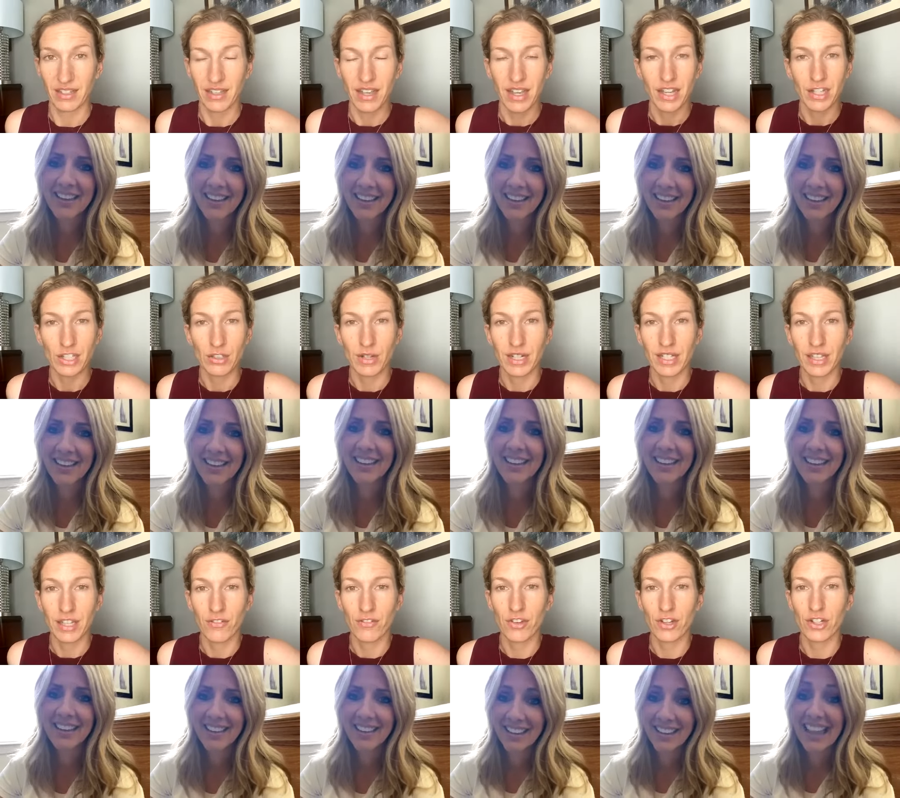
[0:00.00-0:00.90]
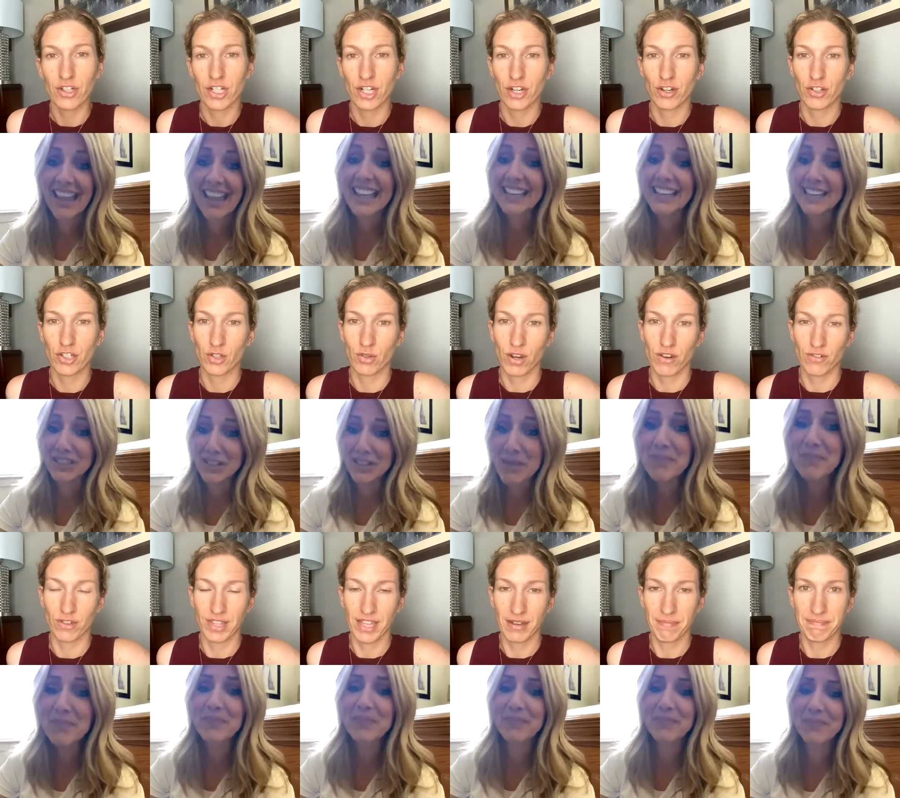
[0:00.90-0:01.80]
Speaker 1: And so I'd love to hear your story yep. for
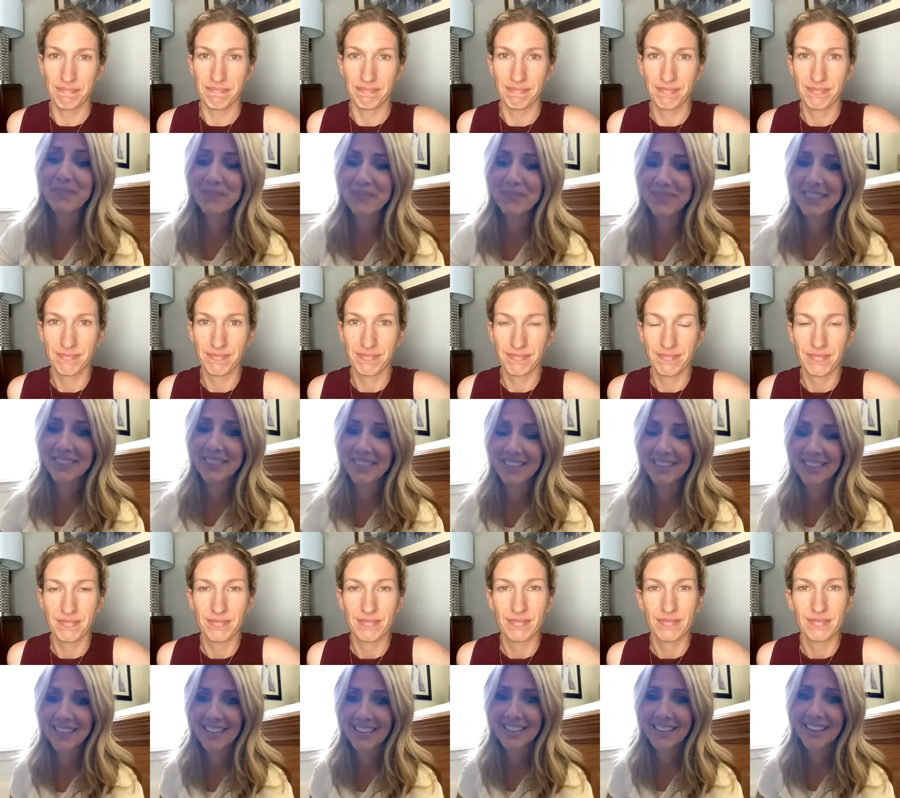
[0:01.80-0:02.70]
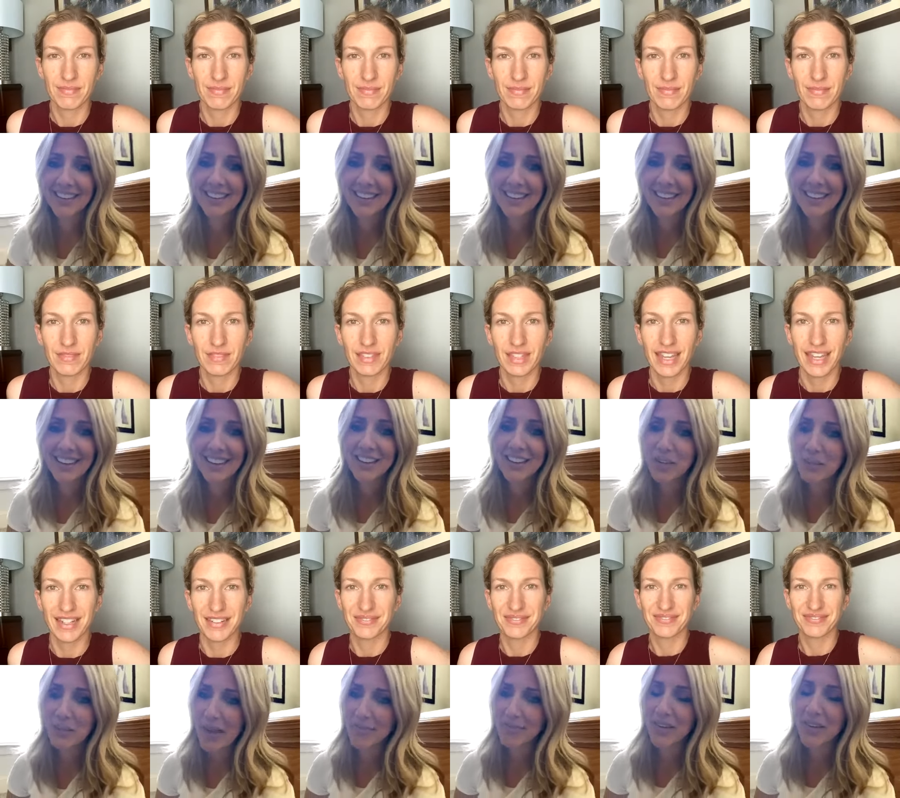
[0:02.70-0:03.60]
them.
Speaker 2: You
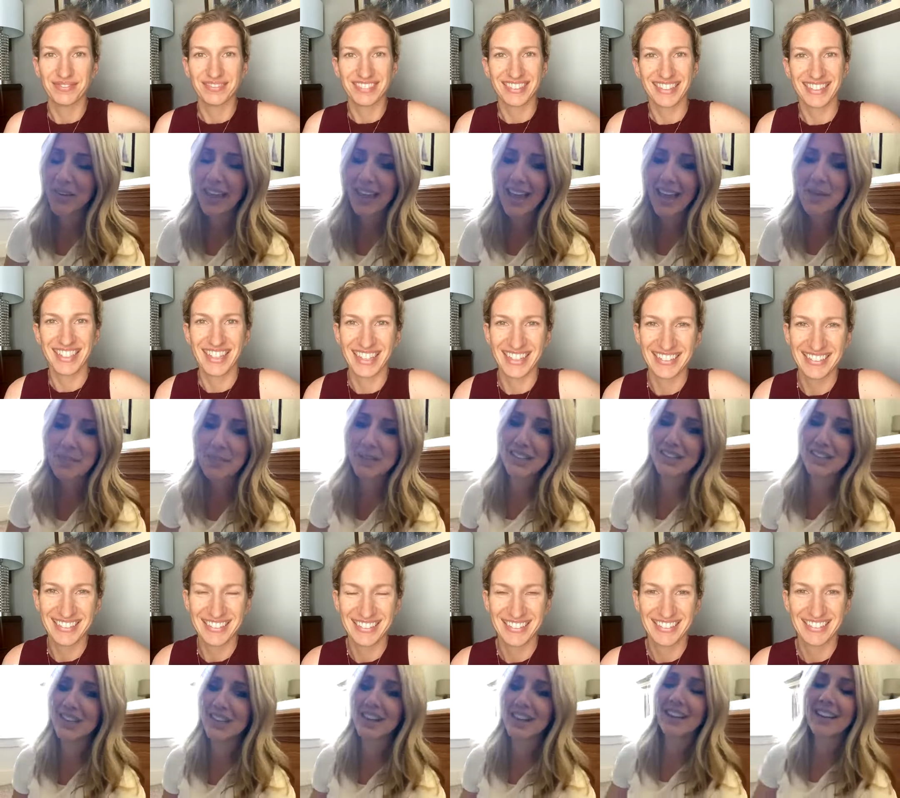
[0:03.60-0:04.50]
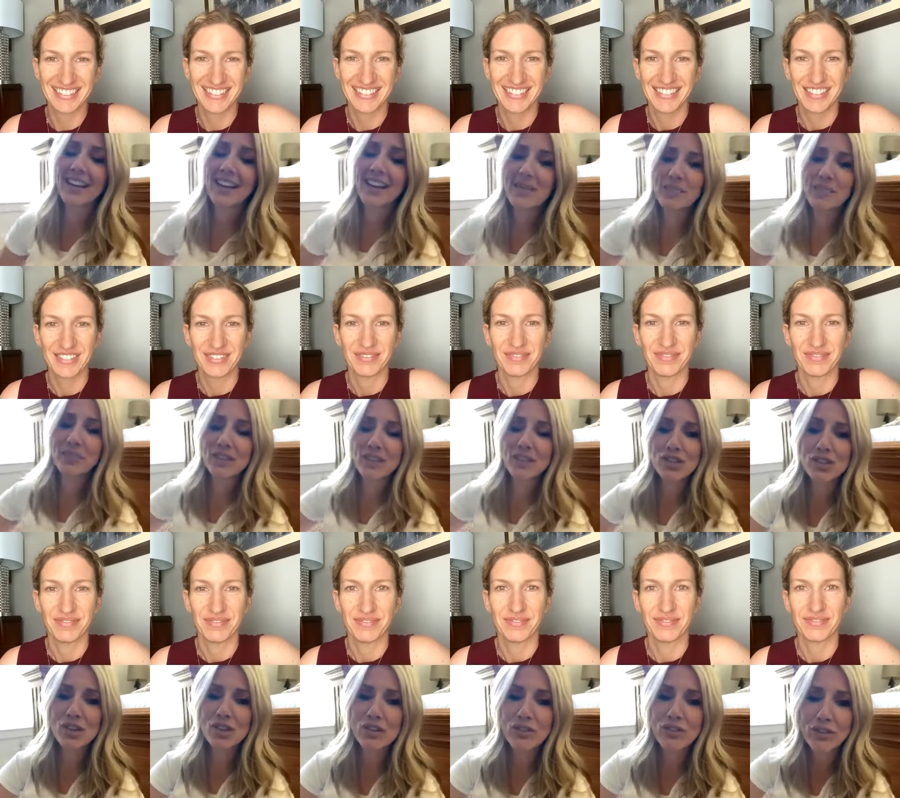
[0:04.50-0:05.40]
bet. Okay, happy to share. Um,
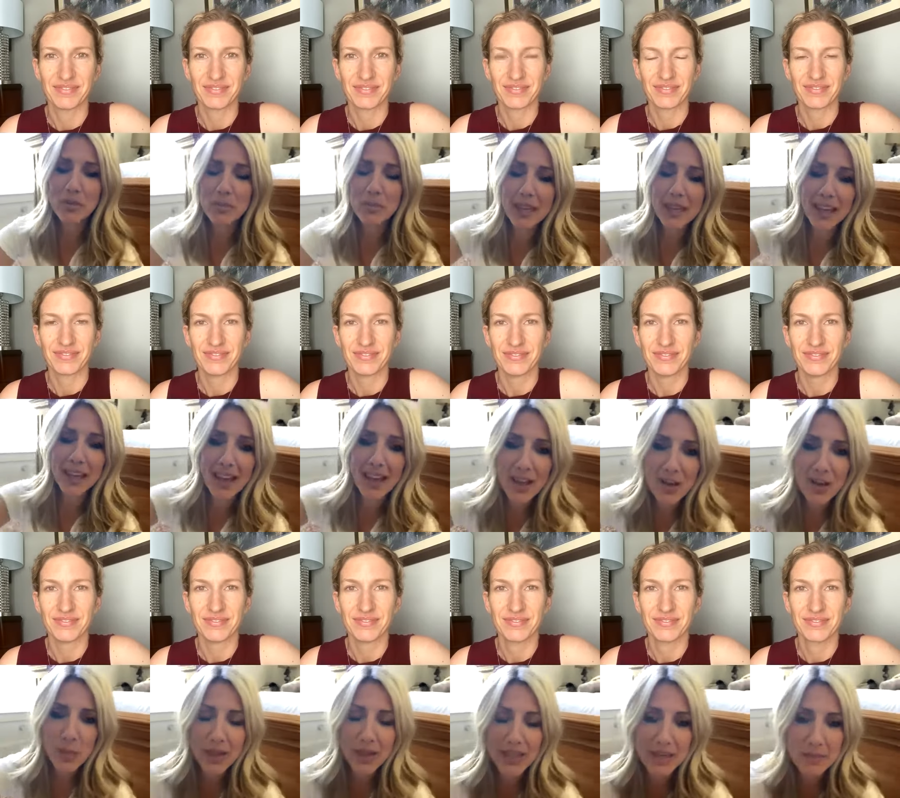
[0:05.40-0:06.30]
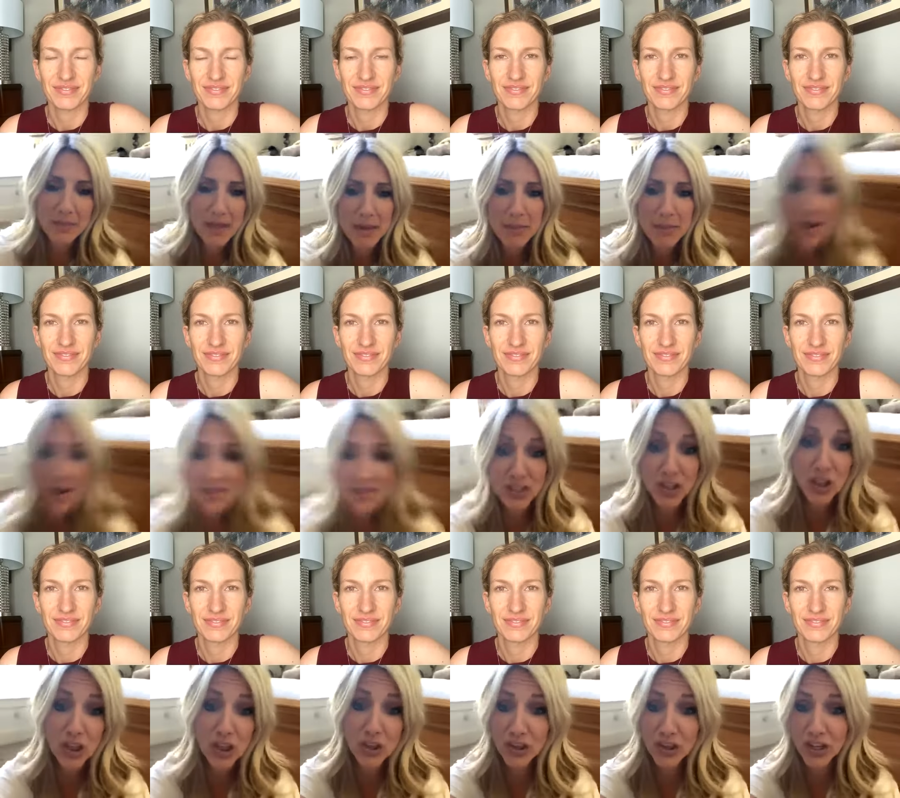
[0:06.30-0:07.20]
so for me, I went into menopause
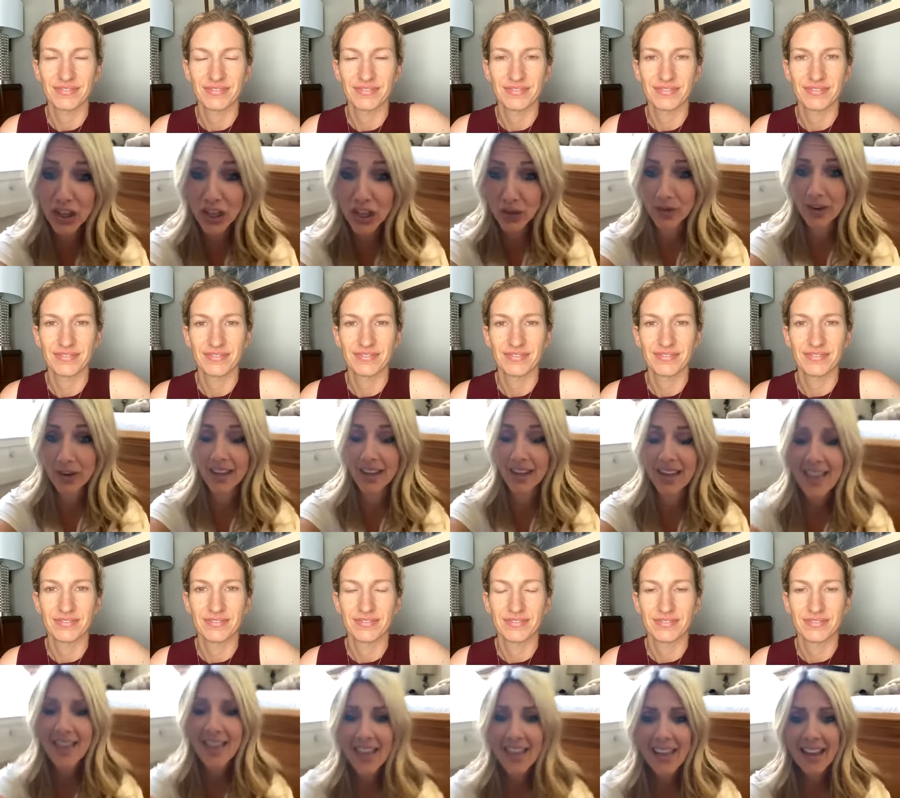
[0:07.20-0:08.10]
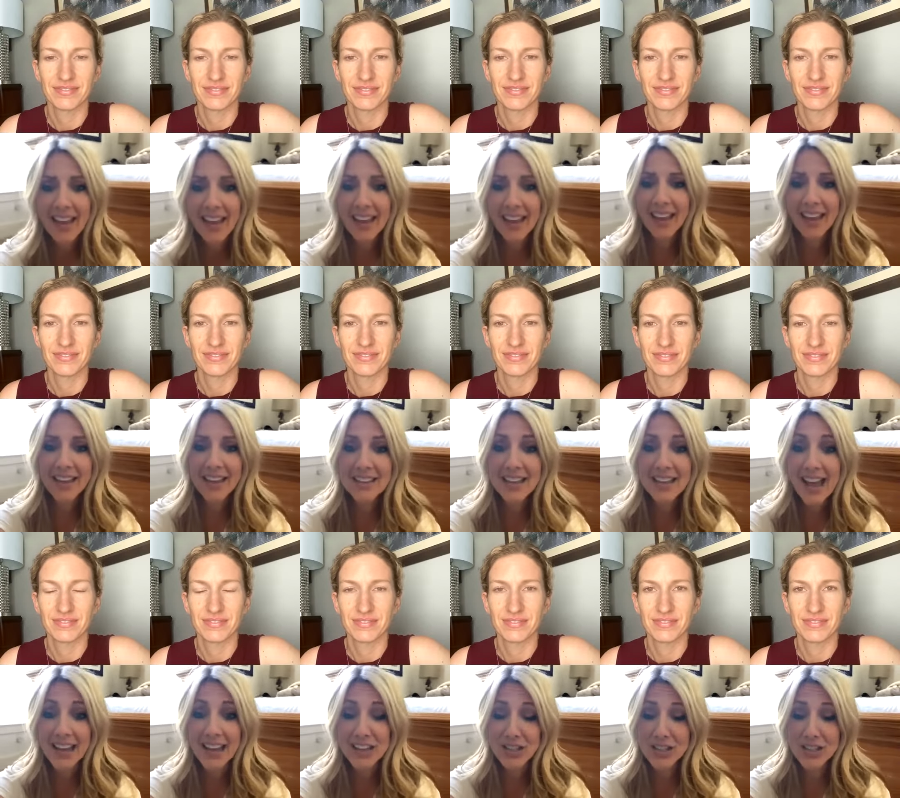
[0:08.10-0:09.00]
at 33, and
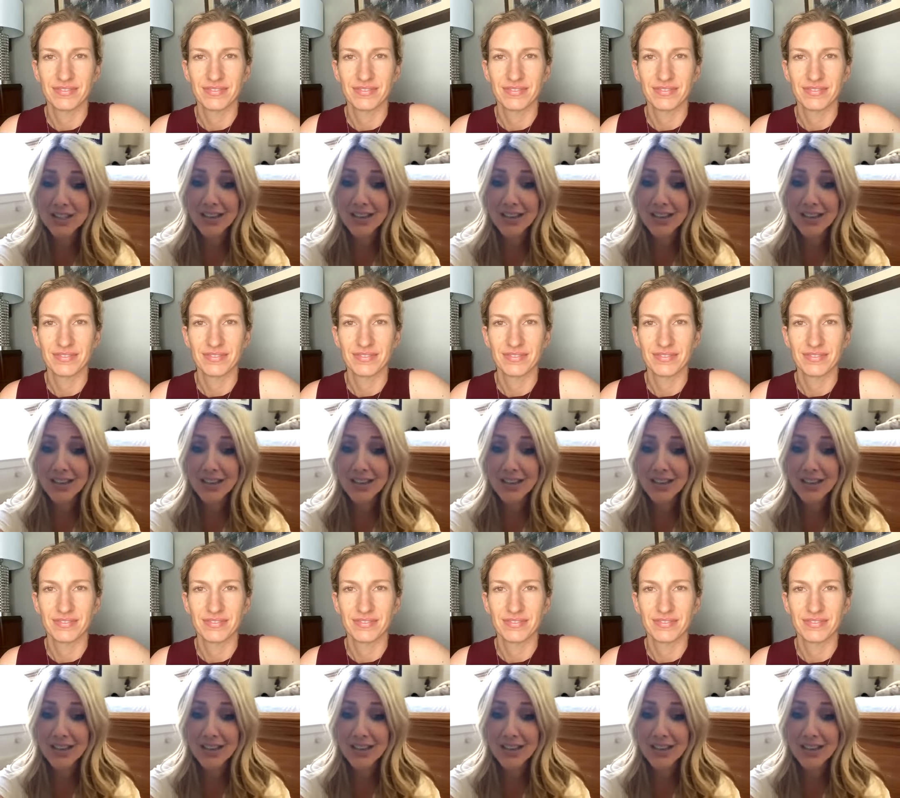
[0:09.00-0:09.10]
I just